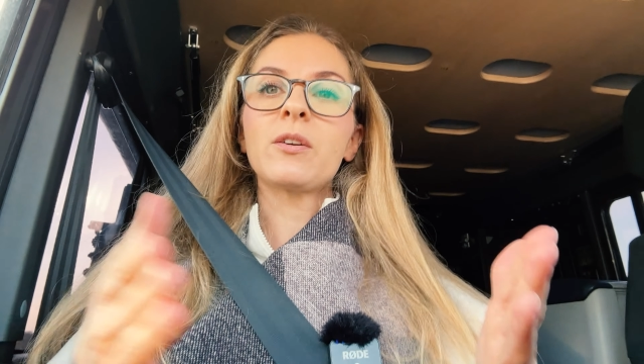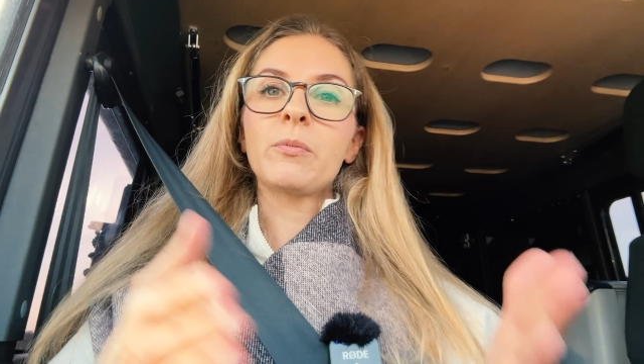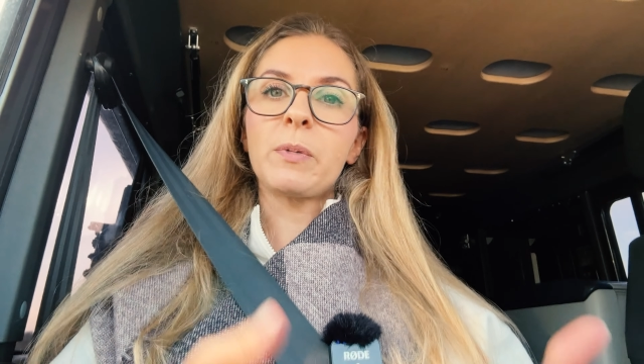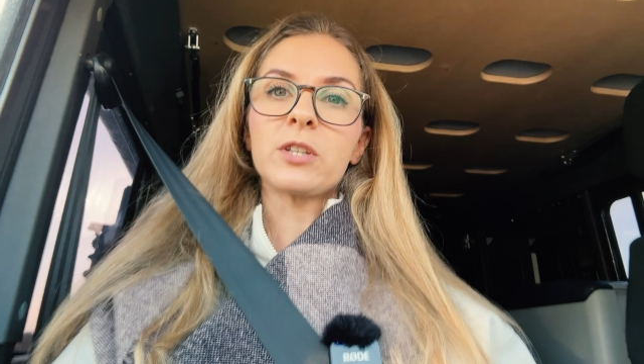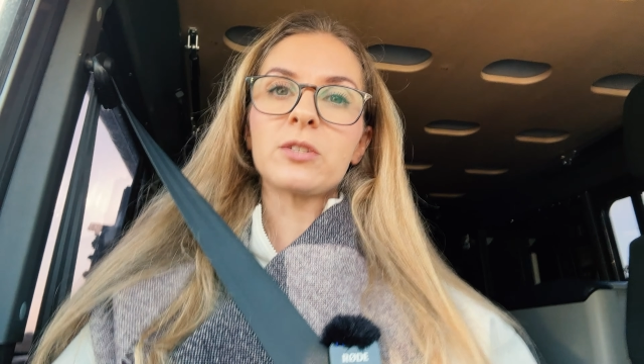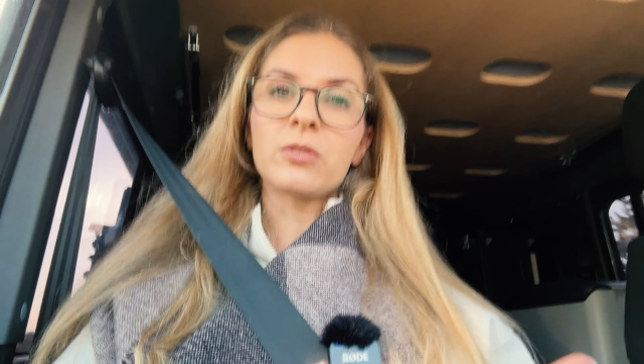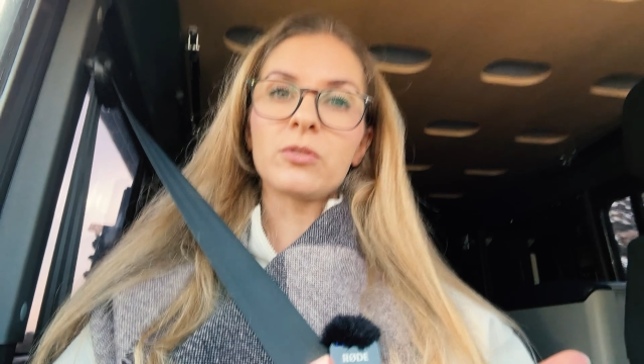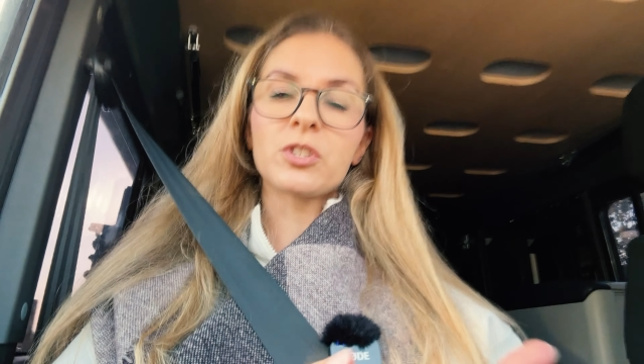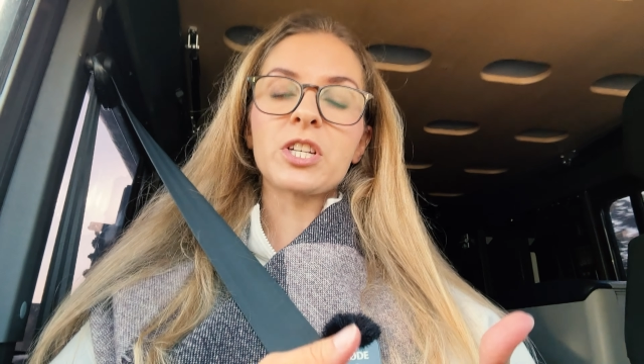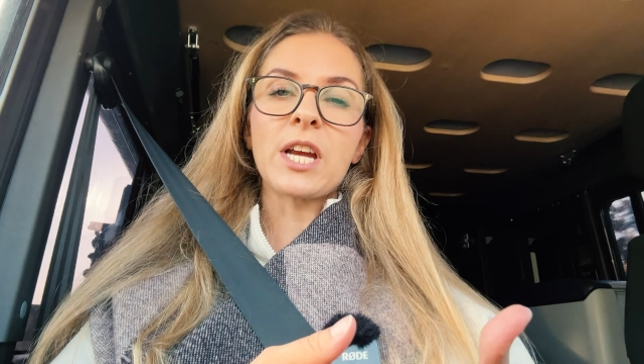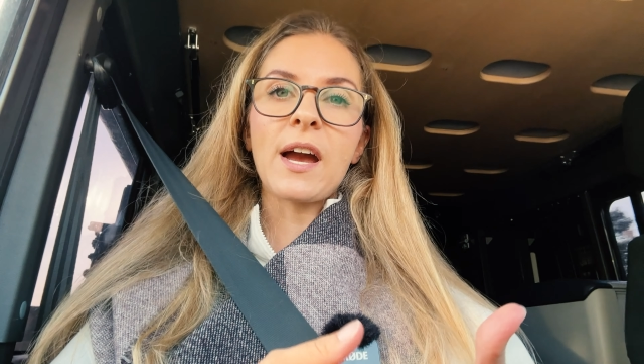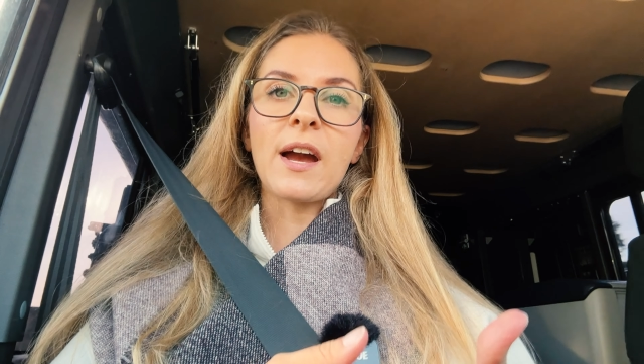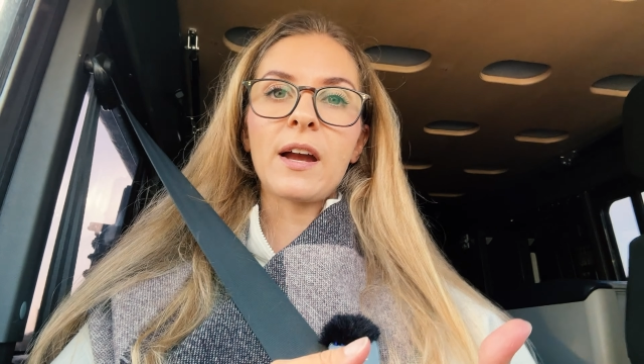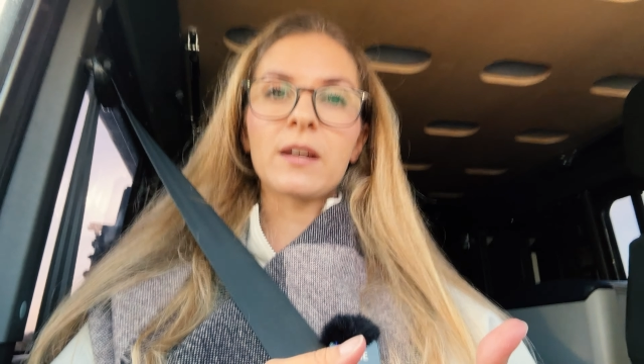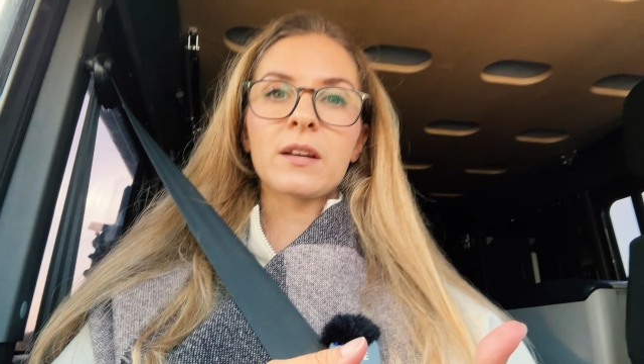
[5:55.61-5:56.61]
a bottle
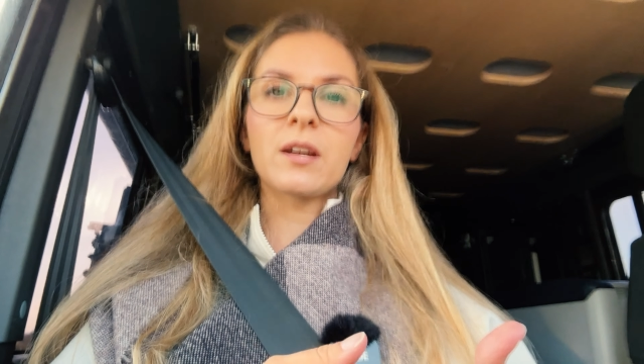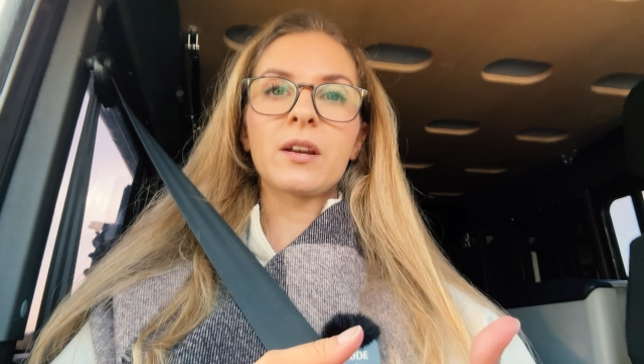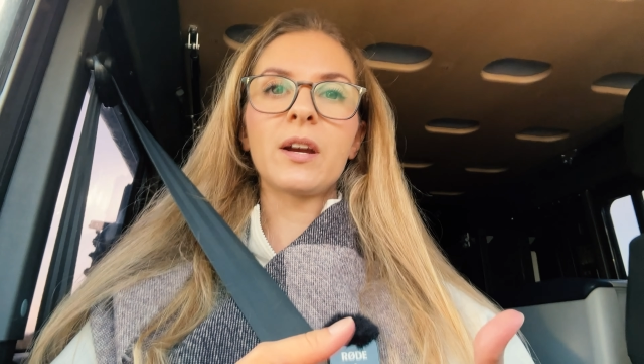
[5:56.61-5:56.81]
jack